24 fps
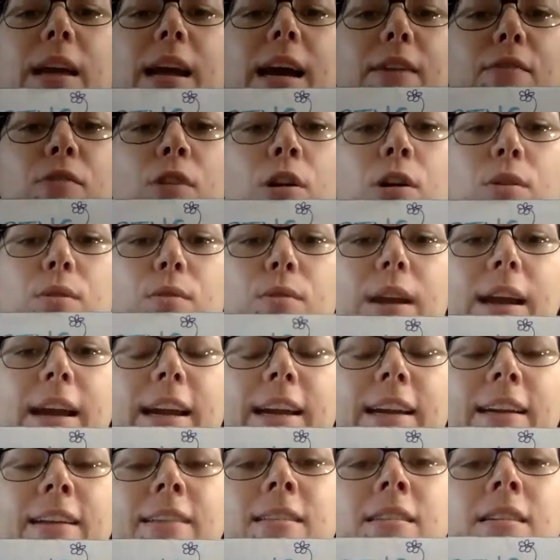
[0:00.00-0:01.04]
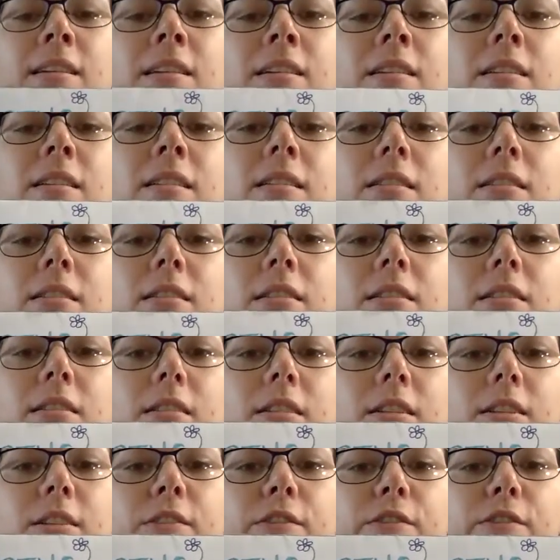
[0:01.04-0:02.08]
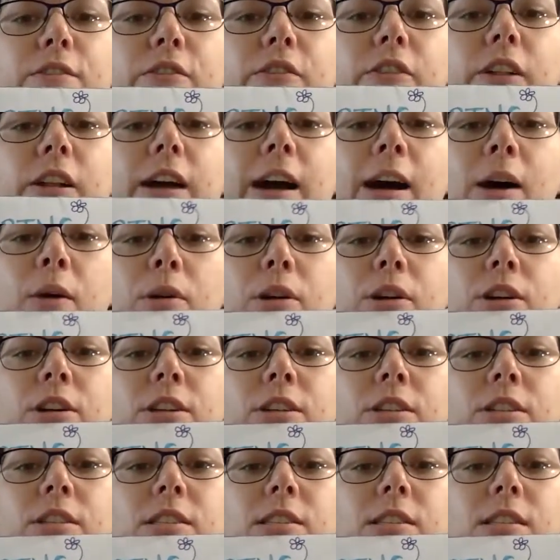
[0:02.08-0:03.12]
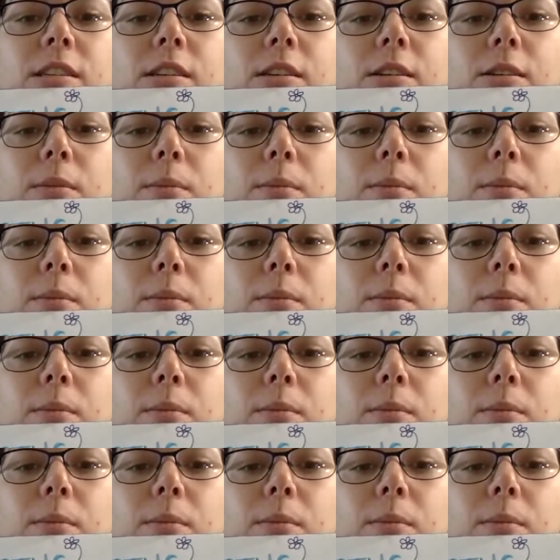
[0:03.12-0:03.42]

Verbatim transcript: have rain, flowers,